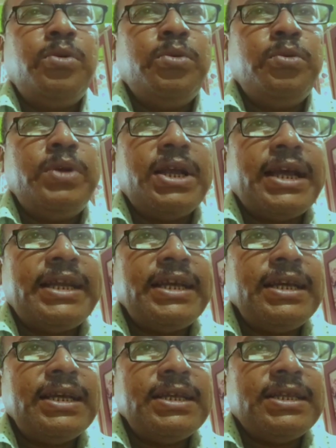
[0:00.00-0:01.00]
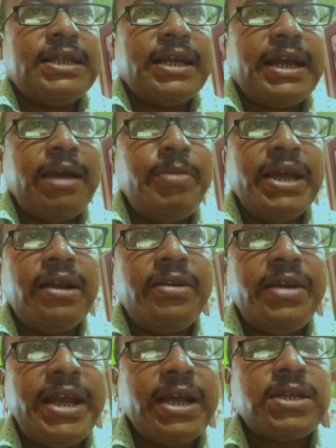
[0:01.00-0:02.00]
We are getting the chemical
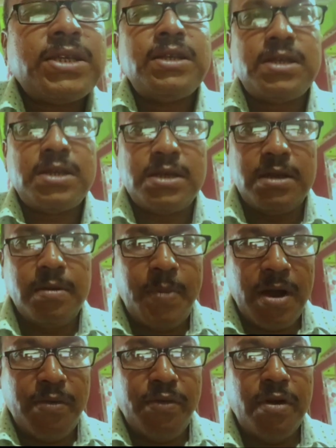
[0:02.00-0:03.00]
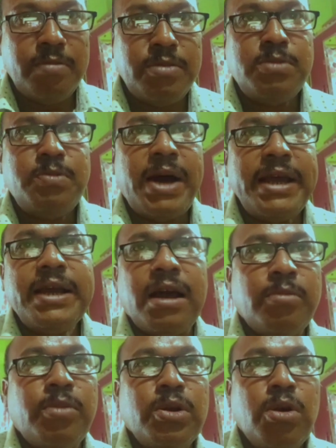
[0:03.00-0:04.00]
reactions performed by
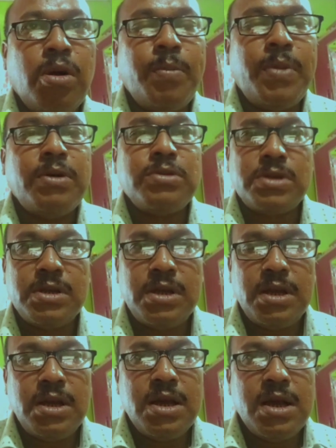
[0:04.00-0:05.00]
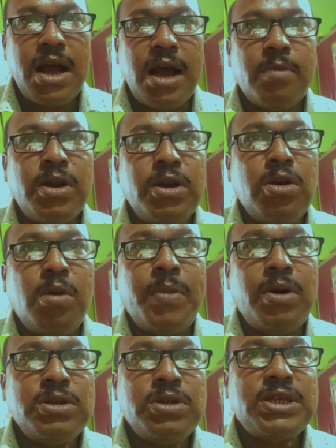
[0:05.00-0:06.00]
carbon compounds. Carbon
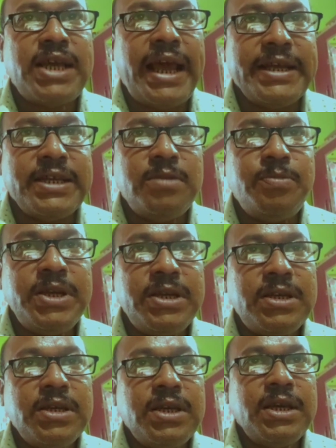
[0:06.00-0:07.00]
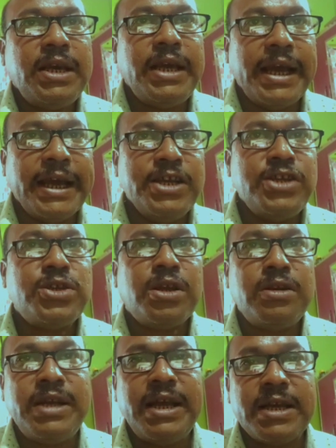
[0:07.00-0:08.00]
compounds exhibit addition
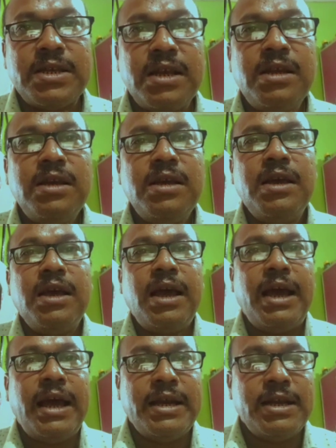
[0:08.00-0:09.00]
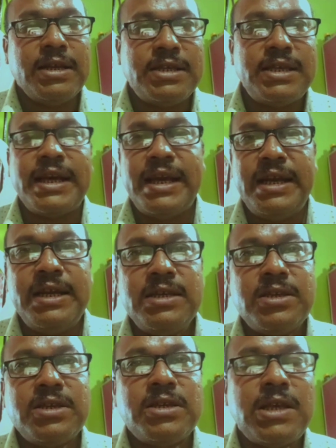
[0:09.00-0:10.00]
reaction and the second is
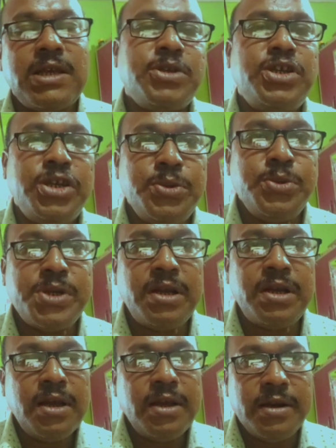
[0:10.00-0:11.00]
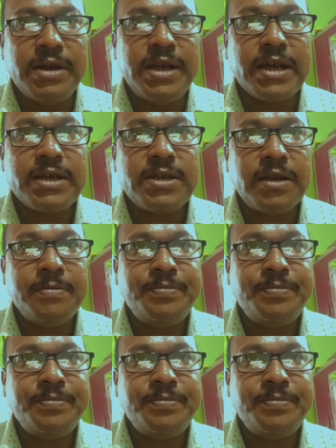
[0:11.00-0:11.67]
substitution reaction.